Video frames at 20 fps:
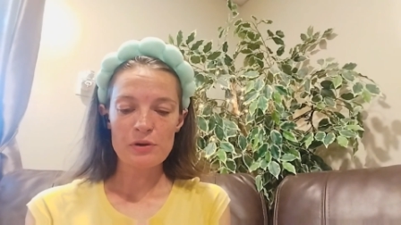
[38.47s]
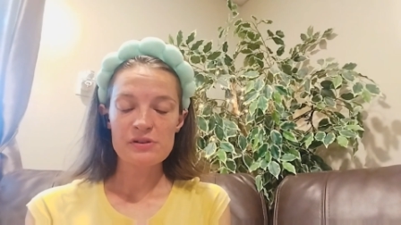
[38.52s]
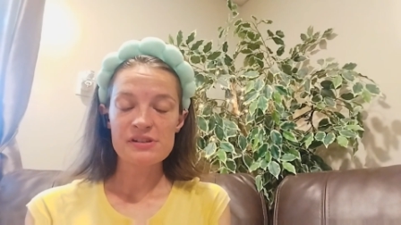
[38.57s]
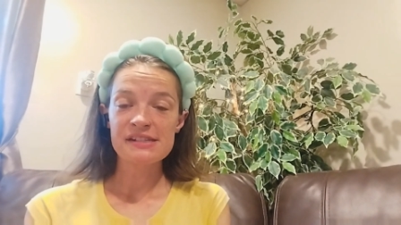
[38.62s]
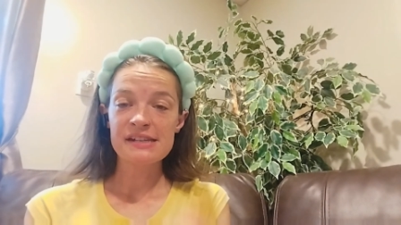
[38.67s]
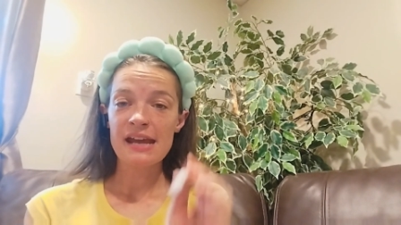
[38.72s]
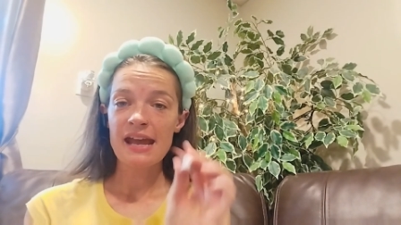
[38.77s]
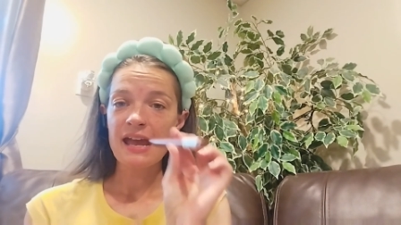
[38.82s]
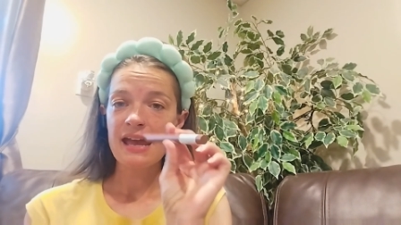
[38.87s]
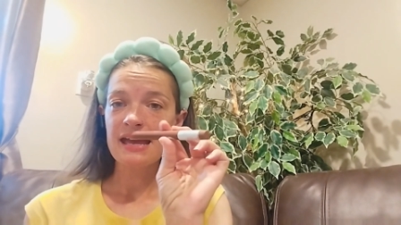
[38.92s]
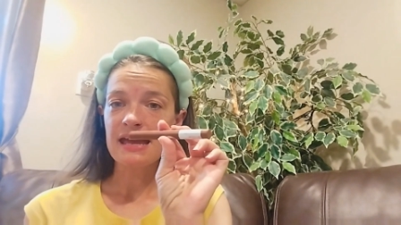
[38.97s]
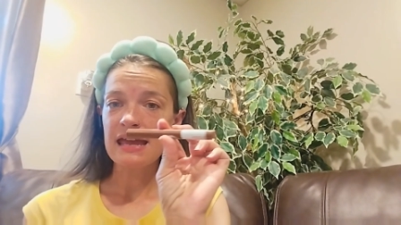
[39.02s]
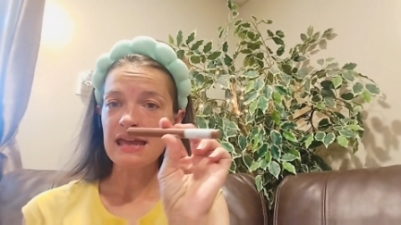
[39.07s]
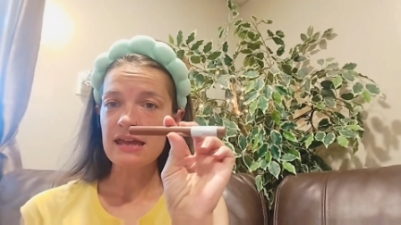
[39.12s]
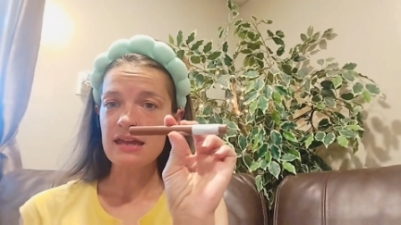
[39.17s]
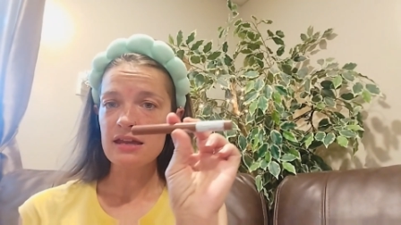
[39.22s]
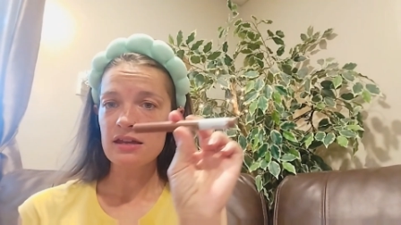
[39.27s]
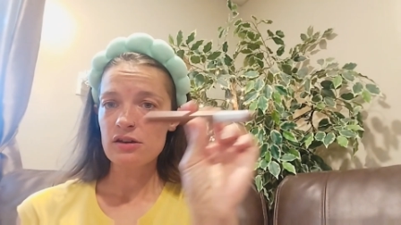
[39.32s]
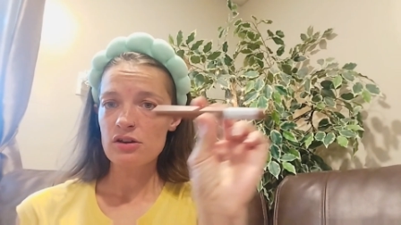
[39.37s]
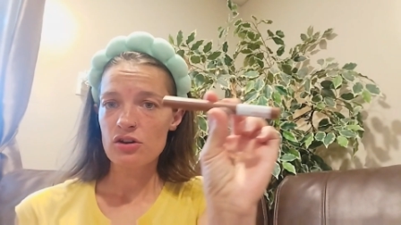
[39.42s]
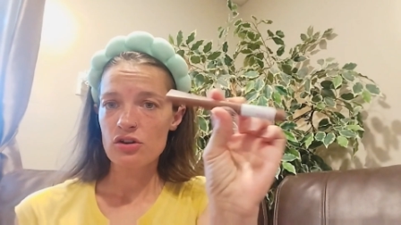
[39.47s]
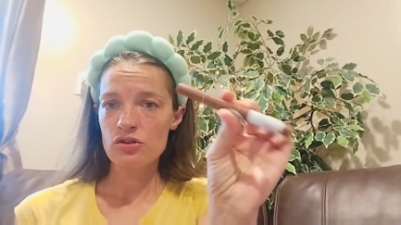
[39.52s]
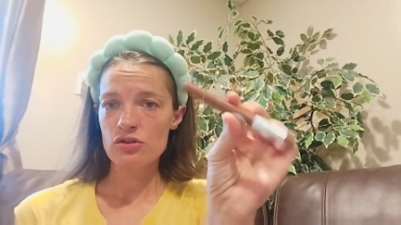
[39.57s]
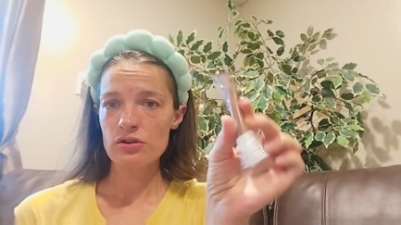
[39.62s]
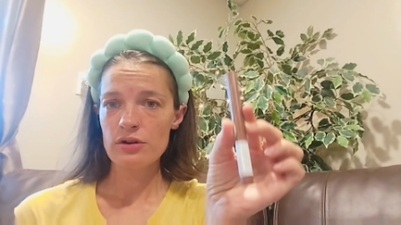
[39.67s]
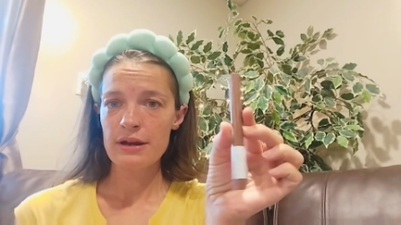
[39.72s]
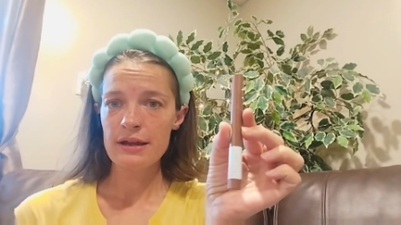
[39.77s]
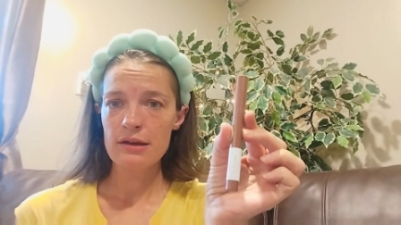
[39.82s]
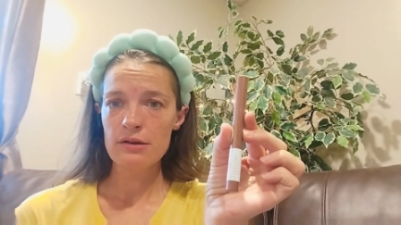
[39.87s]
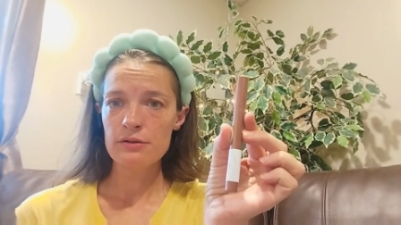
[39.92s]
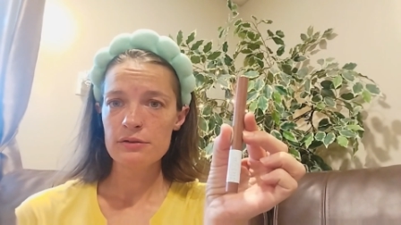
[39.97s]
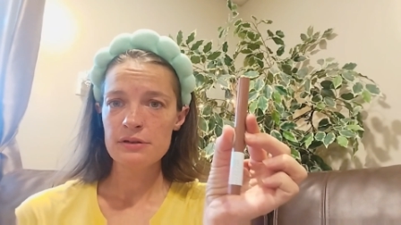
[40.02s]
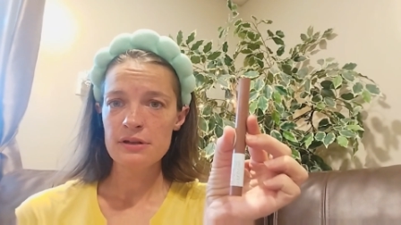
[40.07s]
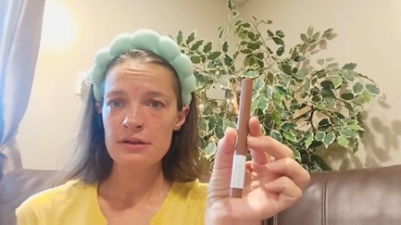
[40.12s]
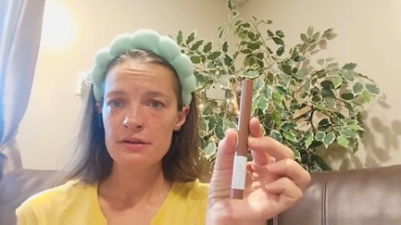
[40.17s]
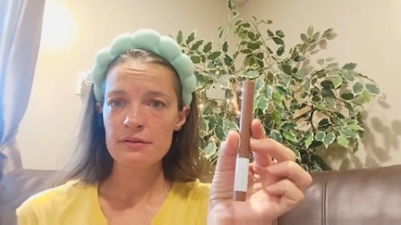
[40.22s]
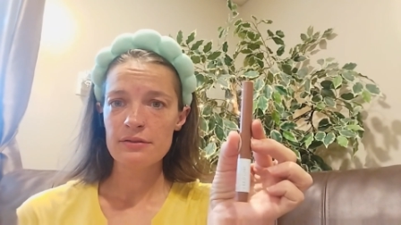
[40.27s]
Stay Ink Crayon